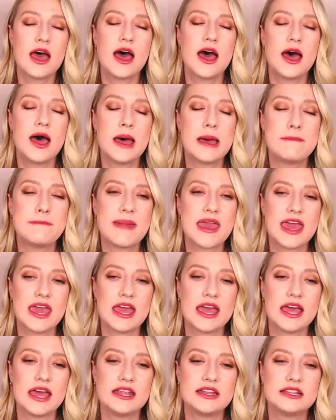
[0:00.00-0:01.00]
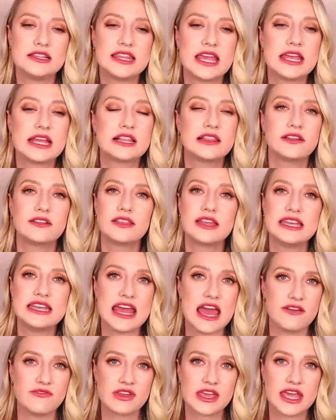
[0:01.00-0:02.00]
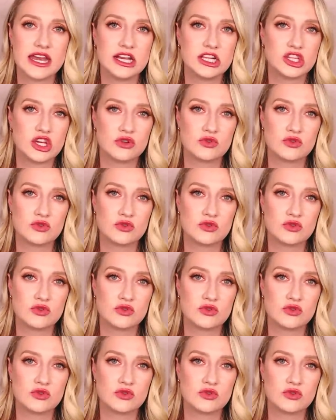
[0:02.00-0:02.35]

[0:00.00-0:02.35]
And they clearly navigated